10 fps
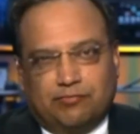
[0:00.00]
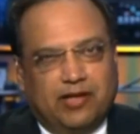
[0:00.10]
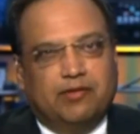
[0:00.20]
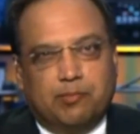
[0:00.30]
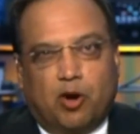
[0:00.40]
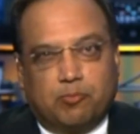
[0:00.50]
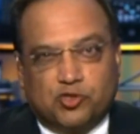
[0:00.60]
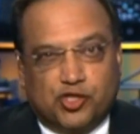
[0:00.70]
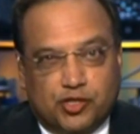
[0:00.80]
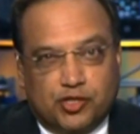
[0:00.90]
think it's a
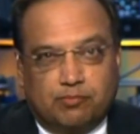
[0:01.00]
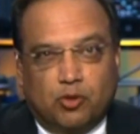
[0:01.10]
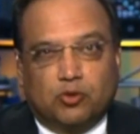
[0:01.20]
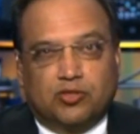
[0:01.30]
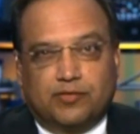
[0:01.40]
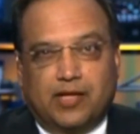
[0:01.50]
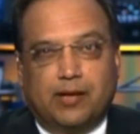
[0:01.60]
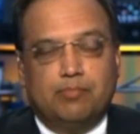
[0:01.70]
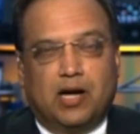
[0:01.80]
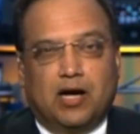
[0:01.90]
win-win proposition for
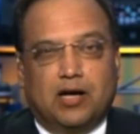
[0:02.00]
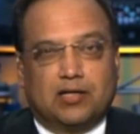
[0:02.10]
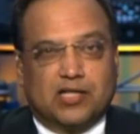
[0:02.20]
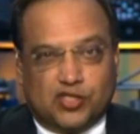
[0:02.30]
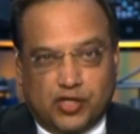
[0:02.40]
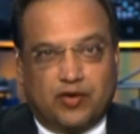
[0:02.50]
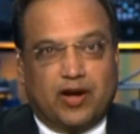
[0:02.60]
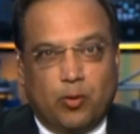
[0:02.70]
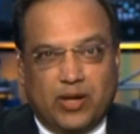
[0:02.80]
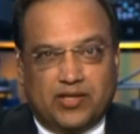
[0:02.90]
both of them,
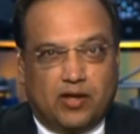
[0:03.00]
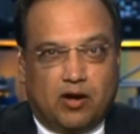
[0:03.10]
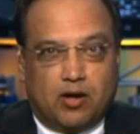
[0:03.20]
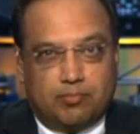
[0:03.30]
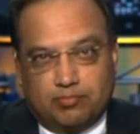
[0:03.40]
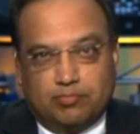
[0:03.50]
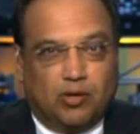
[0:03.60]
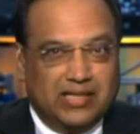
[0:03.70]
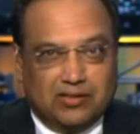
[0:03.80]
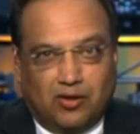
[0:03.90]
considering where they
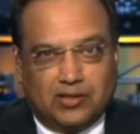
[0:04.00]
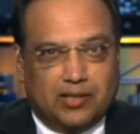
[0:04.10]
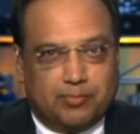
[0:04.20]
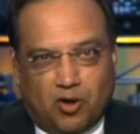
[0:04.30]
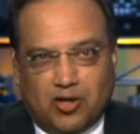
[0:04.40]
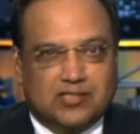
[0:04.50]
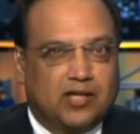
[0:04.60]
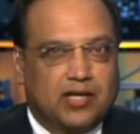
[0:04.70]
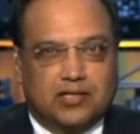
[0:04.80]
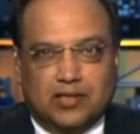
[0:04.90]
are on their
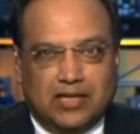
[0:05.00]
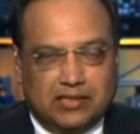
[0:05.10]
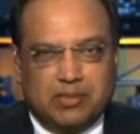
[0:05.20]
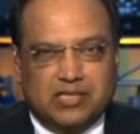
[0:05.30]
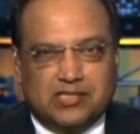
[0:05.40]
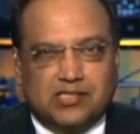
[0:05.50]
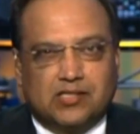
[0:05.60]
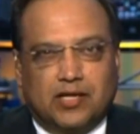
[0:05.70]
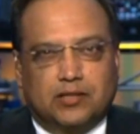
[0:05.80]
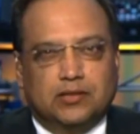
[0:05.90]
product cycle and the
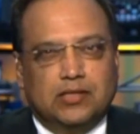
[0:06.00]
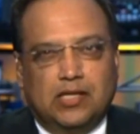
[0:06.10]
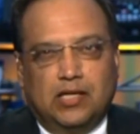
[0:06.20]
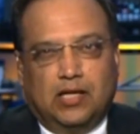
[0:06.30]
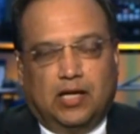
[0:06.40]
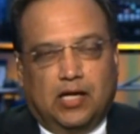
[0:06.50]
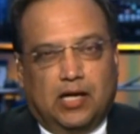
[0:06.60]
business cycle.